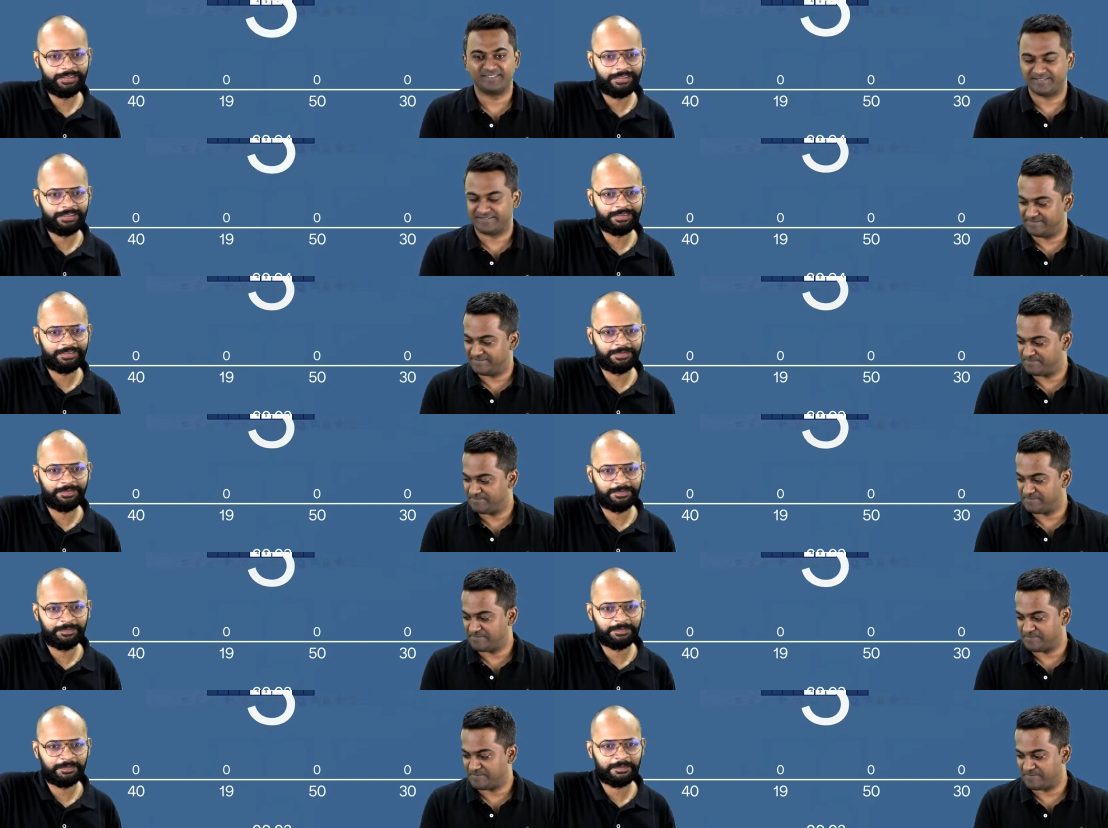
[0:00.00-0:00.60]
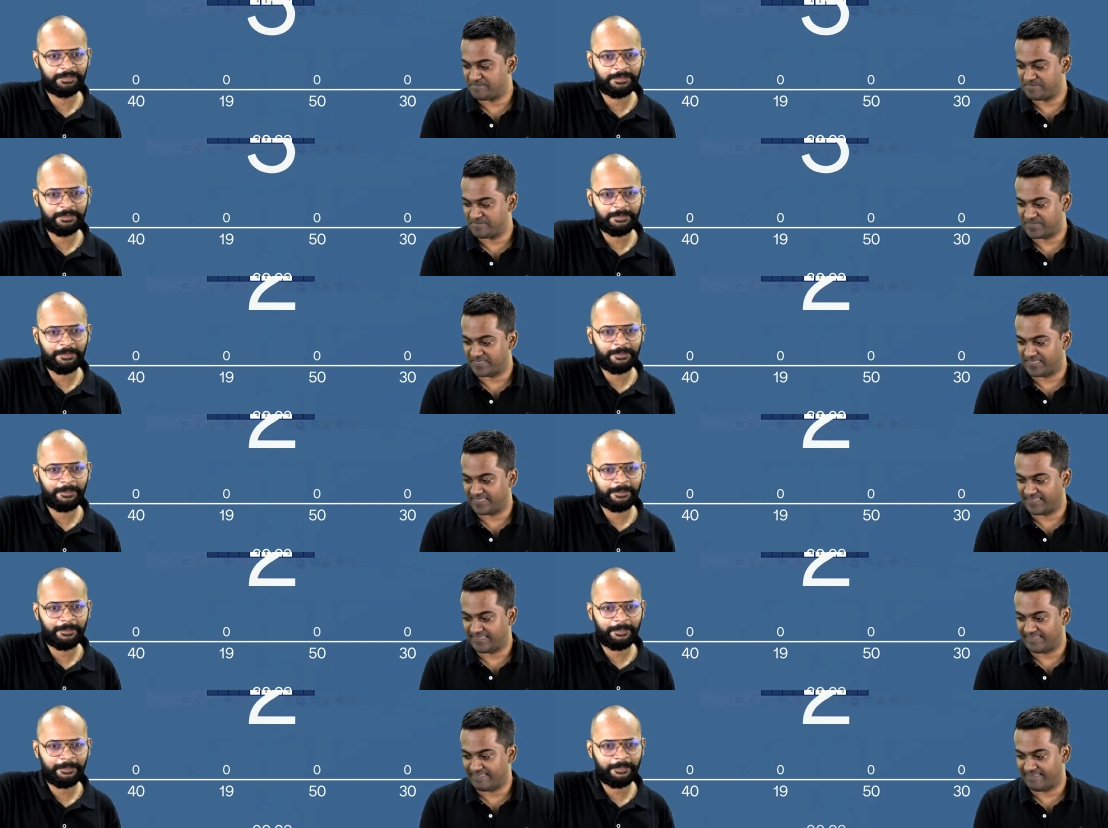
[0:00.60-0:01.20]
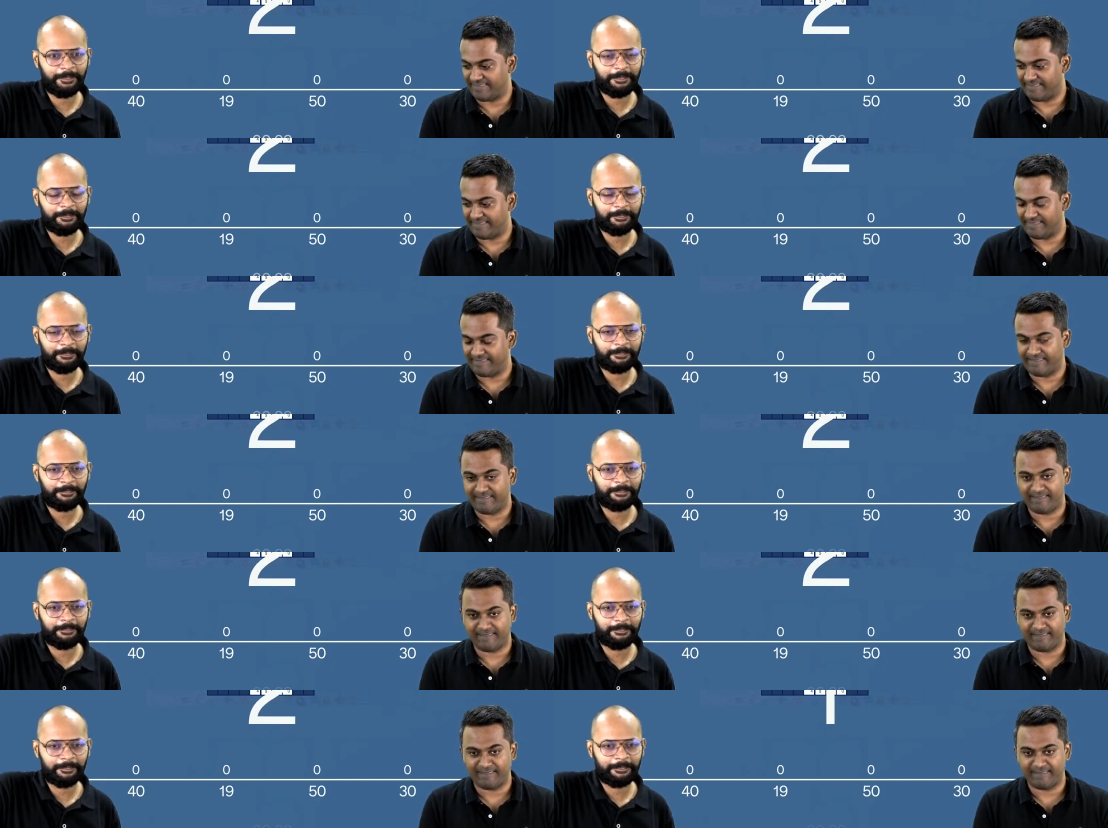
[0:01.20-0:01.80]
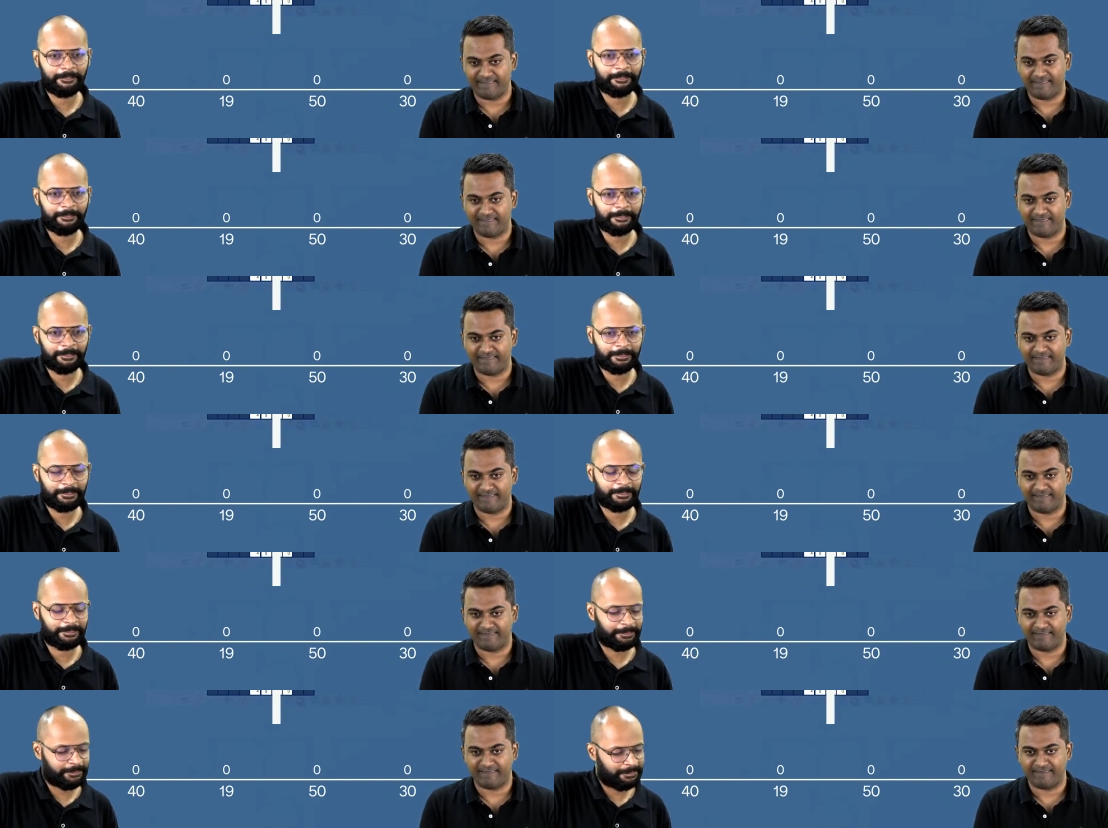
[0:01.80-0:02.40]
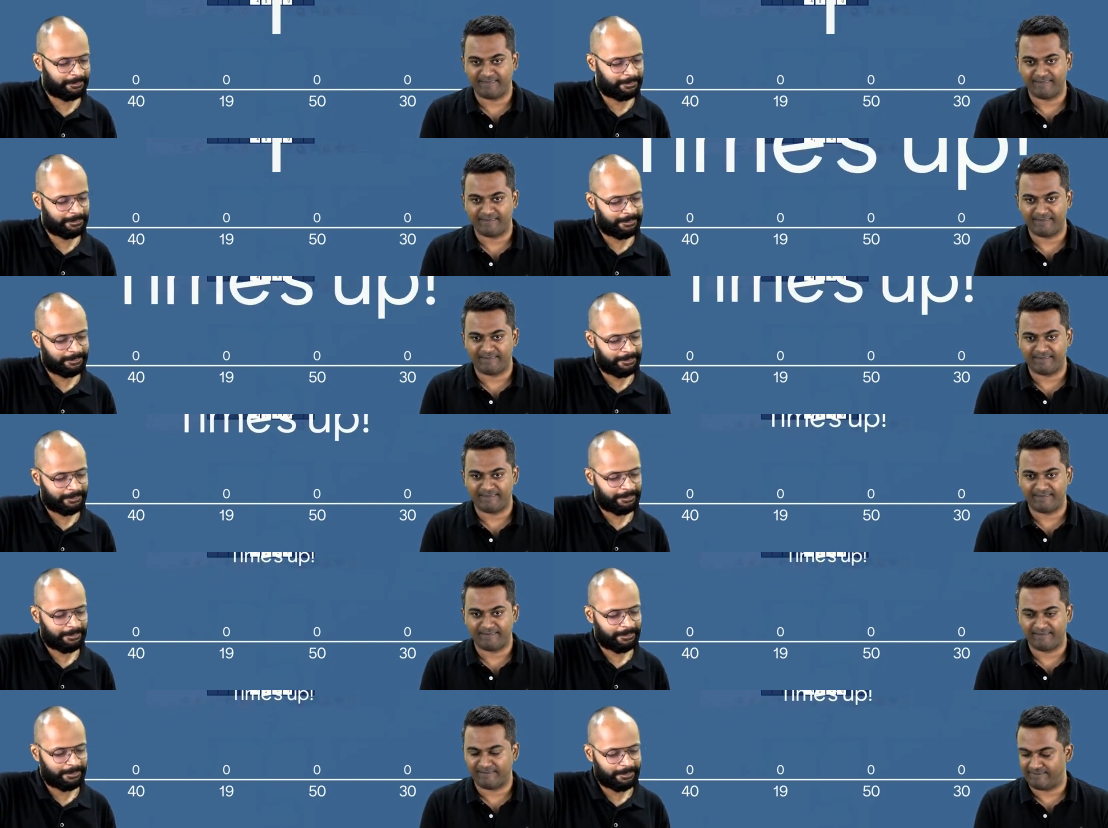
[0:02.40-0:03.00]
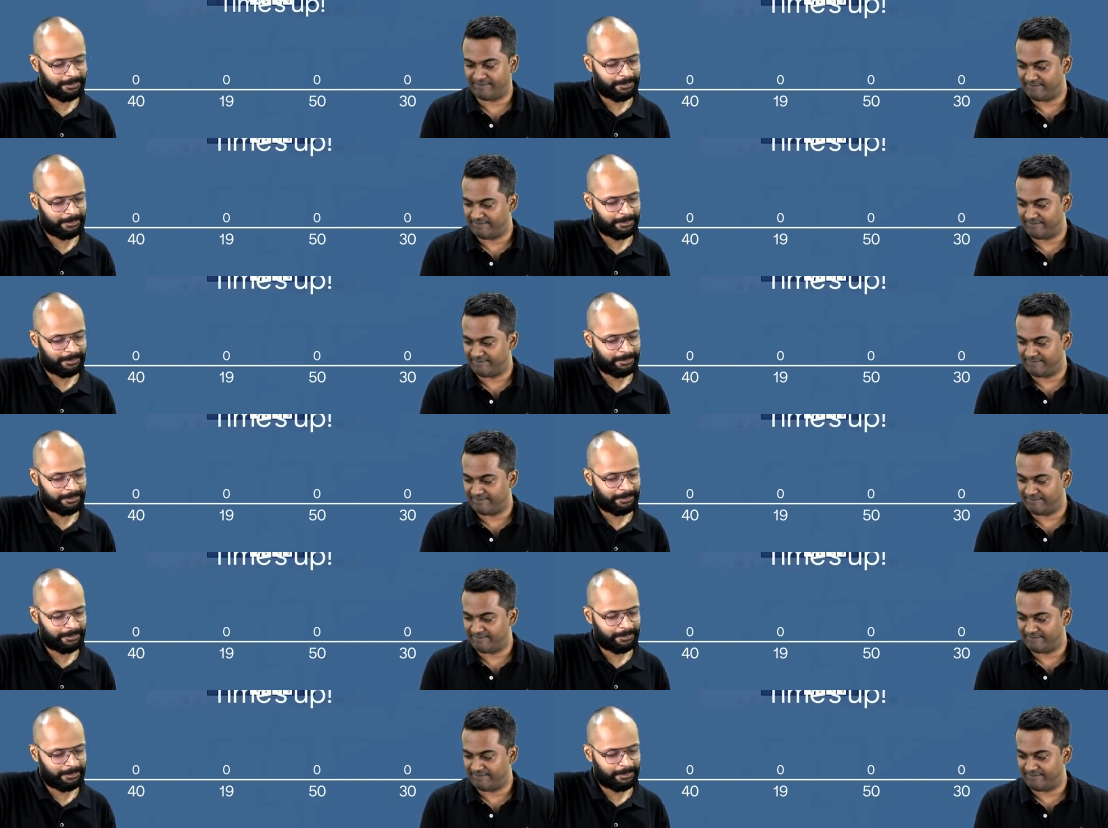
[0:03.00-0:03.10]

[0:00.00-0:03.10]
Nothing is said.